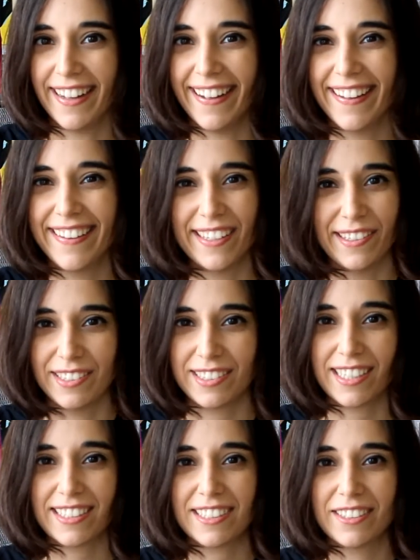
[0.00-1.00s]
It
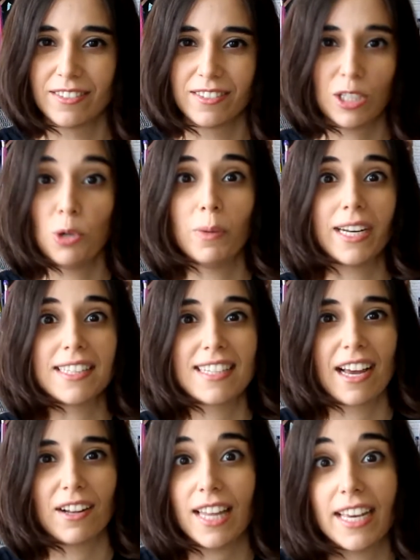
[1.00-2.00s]
takes you 2 minutes
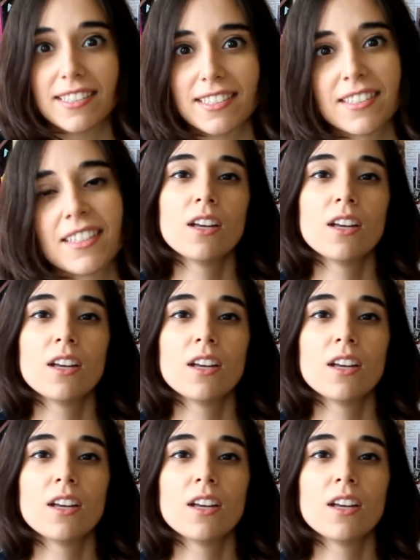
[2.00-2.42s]
now, less.